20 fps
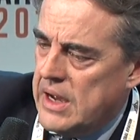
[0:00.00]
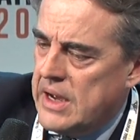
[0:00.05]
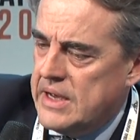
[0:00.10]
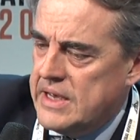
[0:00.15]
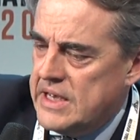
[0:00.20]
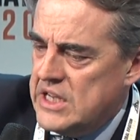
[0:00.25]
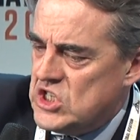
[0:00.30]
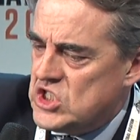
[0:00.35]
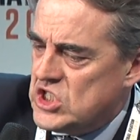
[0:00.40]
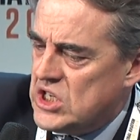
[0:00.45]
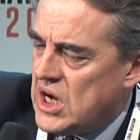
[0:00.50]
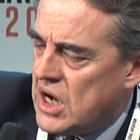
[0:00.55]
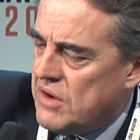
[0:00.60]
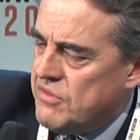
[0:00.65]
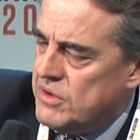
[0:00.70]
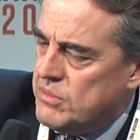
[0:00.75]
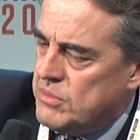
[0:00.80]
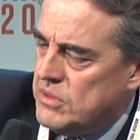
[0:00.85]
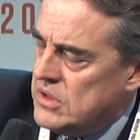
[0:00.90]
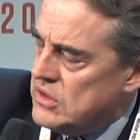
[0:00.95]
each
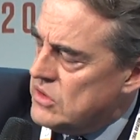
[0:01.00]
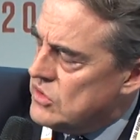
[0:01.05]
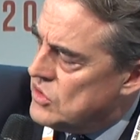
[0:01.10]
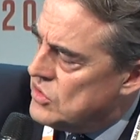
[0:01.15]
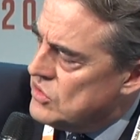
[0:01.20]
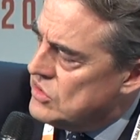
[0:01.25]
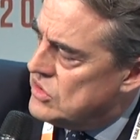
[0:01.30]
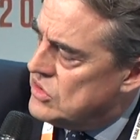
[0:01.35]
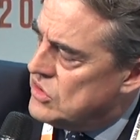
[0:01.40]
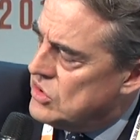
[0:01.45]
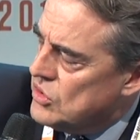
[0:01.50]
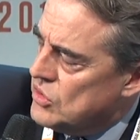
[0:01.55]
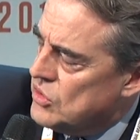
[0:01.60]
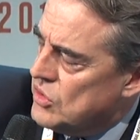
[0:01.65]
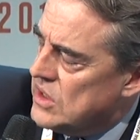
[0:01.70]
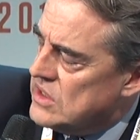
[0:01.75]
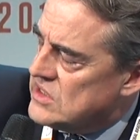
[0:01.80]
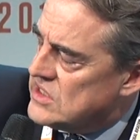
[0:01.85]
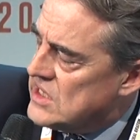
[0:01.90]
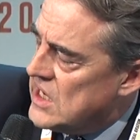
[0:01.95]
government
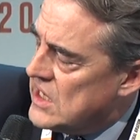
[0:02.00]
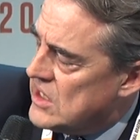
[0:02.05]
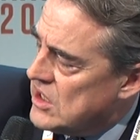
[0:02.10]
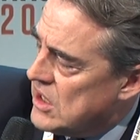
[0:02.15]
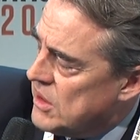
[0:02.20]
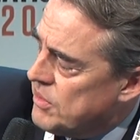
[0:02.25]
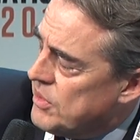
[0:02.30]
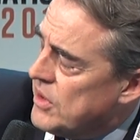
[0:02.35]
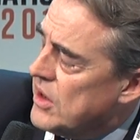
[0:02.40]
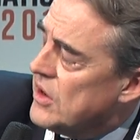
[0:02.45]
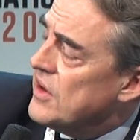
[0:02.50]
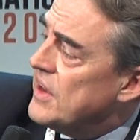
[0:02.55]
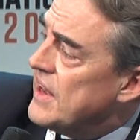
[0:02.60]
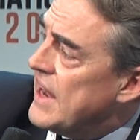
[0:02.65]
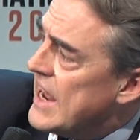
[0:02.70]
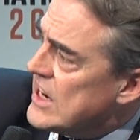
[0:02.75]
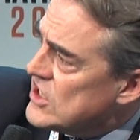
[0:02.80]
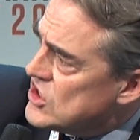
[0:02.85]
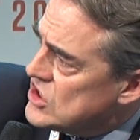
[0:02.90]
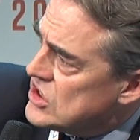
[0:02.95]
to set up a
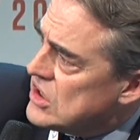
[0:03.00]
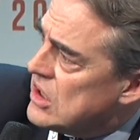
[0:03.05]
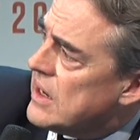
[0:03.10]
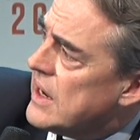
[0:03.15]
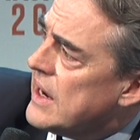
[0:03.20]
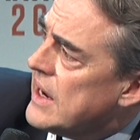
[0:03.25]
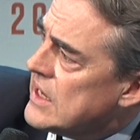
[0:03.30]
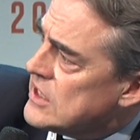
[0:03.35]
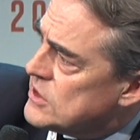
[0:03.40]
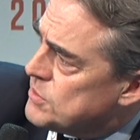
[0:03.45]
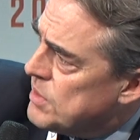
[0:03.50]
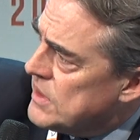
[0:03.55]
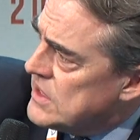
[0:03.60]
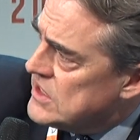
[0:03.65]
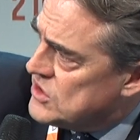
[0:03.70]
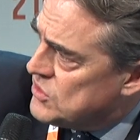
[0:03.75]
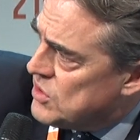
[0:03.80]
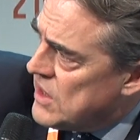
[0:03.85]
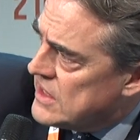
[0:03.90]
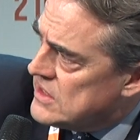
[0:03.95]
national airspace
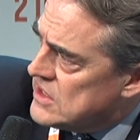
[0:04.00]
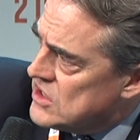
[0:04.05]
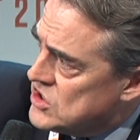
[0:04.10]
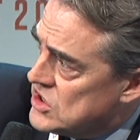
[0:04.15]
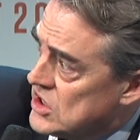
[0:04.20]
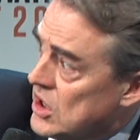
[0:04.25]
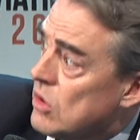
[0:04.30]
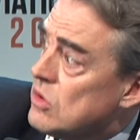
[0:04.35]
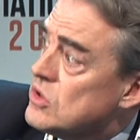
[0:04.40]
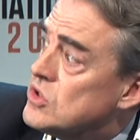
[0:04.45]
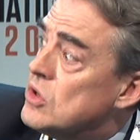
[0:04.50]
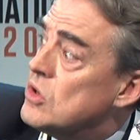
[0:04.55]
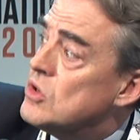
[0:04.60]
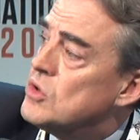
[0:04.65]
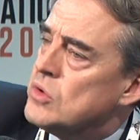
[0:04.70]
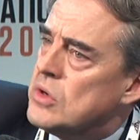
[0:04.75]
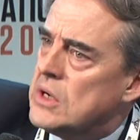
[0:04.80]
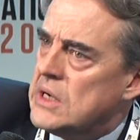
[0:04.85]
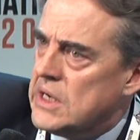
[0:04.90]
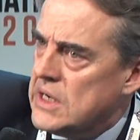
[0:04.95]
strategy, also
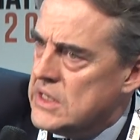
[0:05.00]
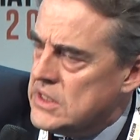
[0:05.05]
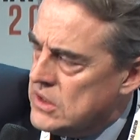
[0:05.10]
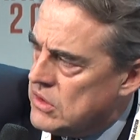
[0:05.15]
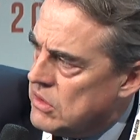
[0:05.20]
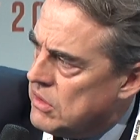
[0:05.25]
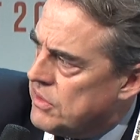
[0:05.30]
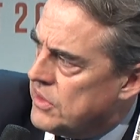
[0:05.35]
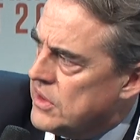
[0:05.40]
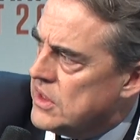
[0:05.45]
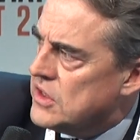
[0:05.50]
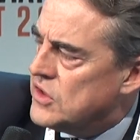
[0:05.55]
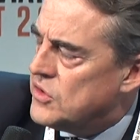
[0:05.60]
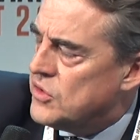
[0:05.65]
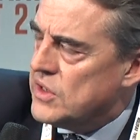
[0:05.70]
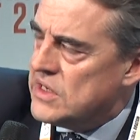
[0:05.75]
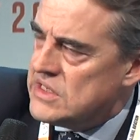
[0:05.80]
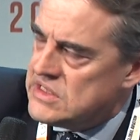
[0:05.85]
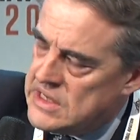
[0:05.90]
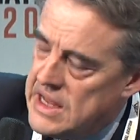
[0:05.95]
to align all the
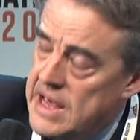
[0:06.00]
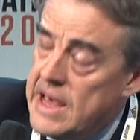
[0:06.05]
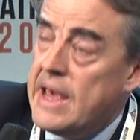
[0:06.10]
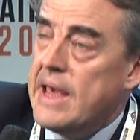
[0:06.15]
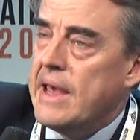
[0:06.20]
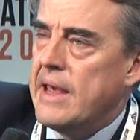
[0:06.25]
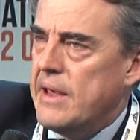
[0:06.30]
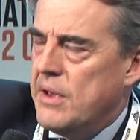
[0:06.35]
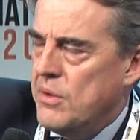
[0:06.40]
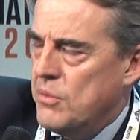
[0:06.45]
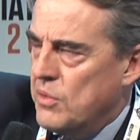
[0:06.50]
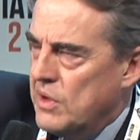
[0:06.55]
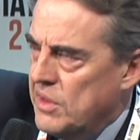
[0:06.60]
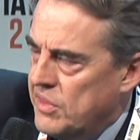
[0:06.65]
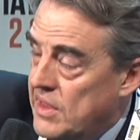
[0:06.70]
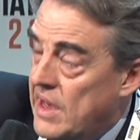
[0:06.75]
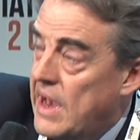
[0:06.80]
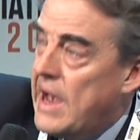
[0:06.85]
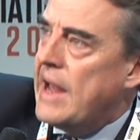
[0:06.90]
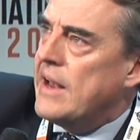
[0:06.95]
interests with
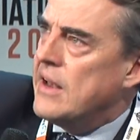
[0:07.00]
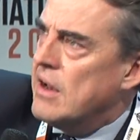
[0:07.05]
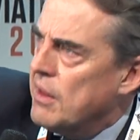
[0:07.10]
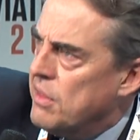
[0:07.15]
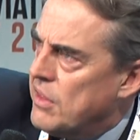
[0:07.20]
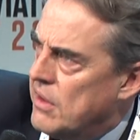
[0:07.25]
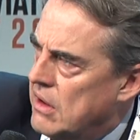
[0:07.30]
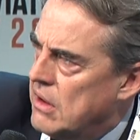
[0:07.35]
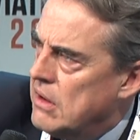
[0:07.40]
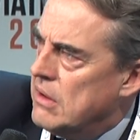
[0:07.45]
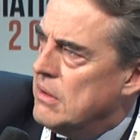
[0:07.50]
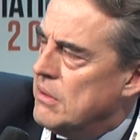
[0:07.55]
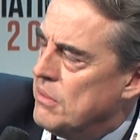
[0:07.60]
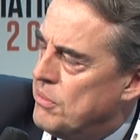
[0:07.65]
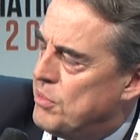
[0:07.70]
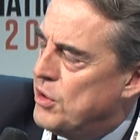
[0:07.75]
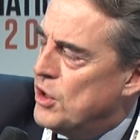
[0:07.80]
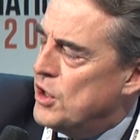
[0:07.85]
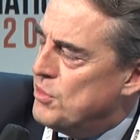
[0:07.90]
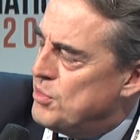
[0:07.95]
another
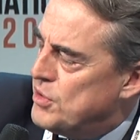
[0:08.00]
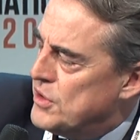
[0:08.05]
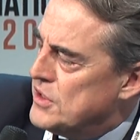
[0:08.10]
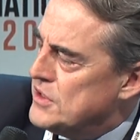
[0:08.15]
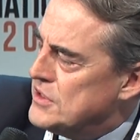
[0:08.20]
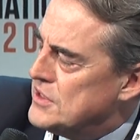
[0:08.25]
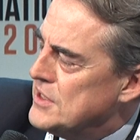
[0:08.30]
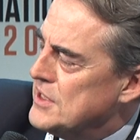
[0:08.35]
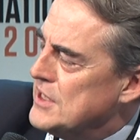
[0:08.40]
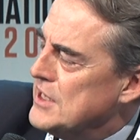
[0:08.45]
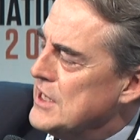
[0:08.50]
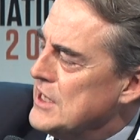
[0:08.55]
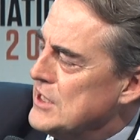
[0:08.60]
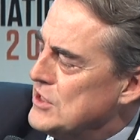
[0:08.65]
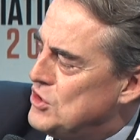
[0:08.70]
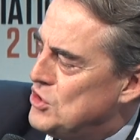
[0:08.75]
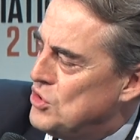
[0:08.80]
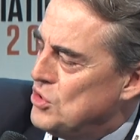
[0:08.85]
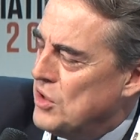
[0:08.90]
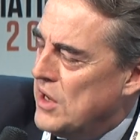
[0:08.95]
purpose,
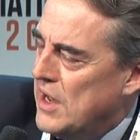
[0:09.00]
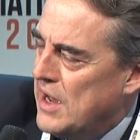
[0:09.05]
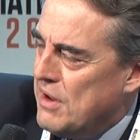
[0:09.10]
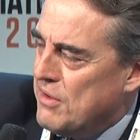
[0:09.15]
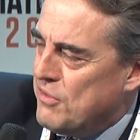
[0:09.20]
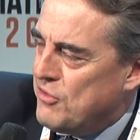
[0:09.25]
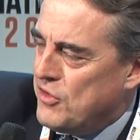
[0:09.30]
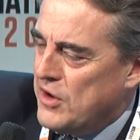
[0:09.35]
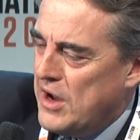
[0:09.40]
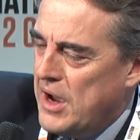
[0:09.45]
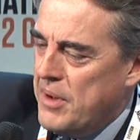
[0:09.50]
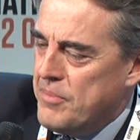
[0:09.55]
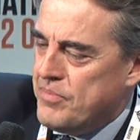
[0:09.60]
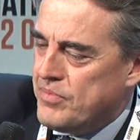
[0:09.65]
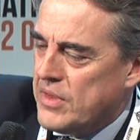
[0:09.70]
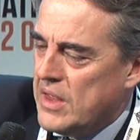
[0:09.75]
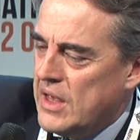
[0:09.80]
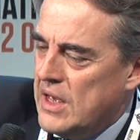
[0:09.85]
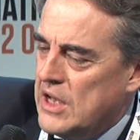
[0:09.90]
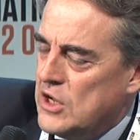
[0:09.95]
is to have,
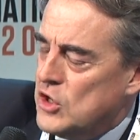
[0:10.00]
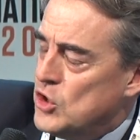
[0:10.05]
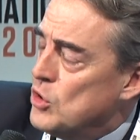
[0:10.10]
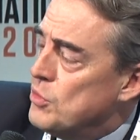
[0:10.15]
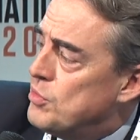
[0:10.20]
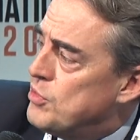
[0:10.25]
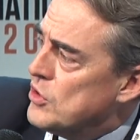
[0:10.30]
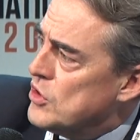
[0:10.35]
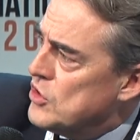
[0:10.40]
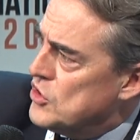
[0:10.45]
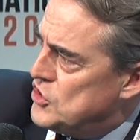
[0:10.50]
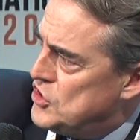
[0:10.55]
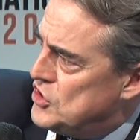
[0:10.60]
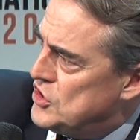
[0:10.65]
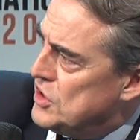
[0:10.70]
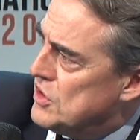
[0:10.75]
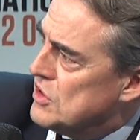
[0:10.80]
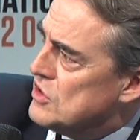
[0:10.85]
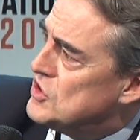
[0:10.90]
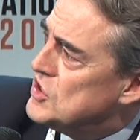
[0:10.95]
to push
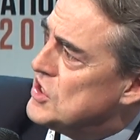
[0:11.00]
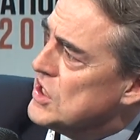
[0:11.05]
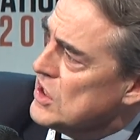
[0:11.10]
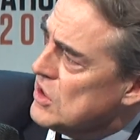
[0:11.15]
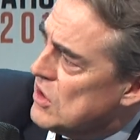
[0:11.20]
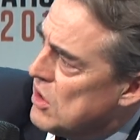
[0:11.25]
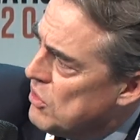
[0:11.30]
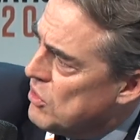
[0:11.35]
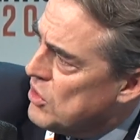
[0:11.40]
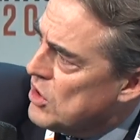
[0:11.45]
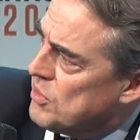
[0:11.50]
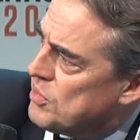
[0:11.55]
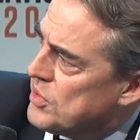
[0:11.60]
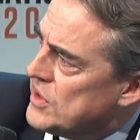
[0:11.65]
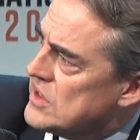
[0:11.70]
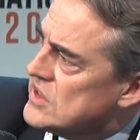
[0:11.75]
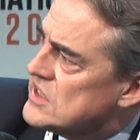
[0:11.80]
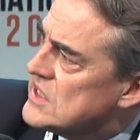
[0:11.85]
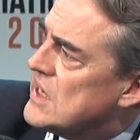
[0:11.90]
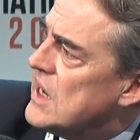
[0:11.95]
the single
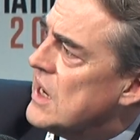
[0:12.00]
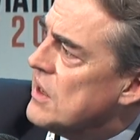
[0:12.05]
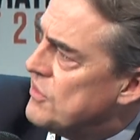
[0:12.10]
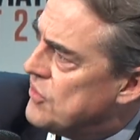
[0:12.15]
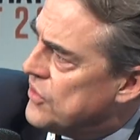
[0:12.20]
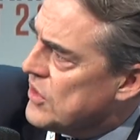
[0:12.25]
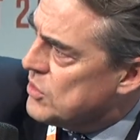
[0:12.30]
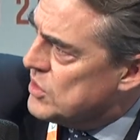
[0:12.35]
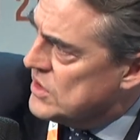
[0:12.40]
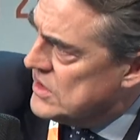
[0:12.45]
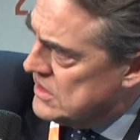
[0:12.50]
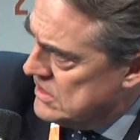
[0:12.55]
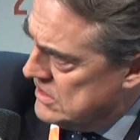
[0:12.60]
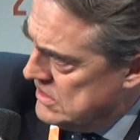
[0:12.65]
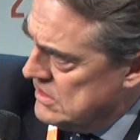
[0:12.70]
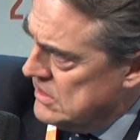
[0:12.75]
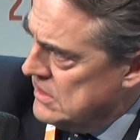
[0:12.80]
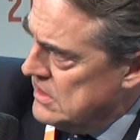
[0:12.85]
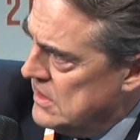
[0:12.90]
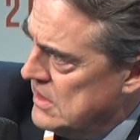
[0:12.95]
European sky forward,
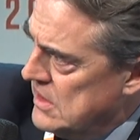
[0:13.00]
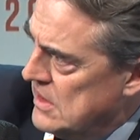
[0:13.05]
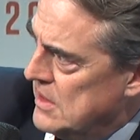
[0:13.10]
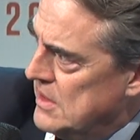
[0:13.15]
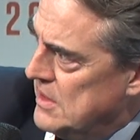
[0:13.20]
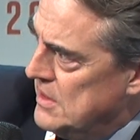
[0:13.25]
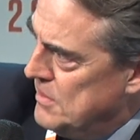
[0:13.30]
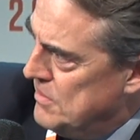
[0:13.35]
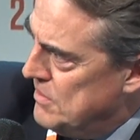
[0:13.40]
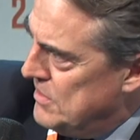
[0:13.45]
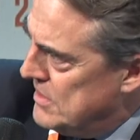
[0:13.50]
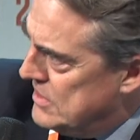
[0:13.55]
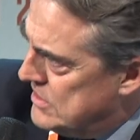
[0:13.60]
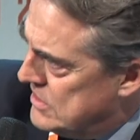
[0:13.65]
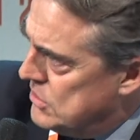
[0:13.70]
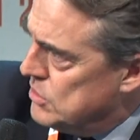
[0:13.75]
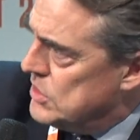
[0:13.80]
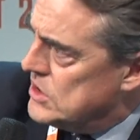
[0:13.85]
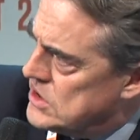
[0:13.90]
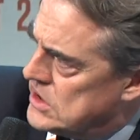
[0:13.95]

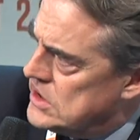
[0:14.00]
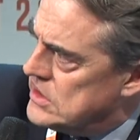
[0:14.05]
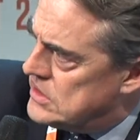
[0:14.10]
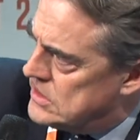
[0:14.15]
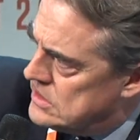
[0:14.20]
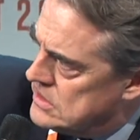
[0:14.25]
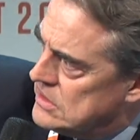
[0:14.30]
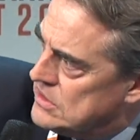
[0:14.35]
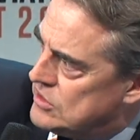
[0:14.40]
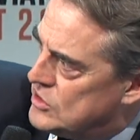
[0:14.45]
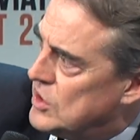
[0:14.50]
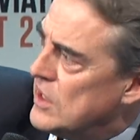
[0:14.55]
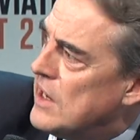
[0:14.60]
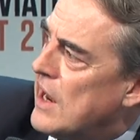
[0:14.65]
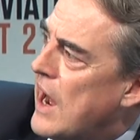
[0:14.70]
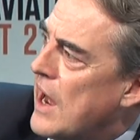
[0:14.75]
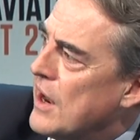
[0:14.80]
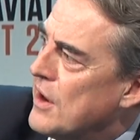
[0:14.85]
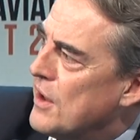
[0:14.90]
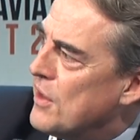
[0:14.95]
which is still
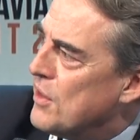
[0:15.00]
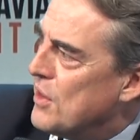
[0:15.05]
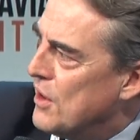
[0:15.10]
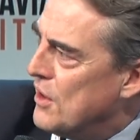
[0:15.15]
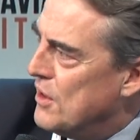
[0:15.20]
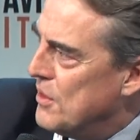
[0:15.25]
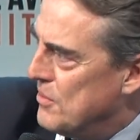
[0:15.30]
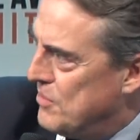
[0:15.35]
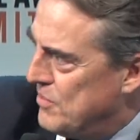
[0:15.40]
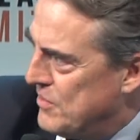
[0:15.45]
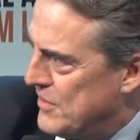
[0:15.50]
another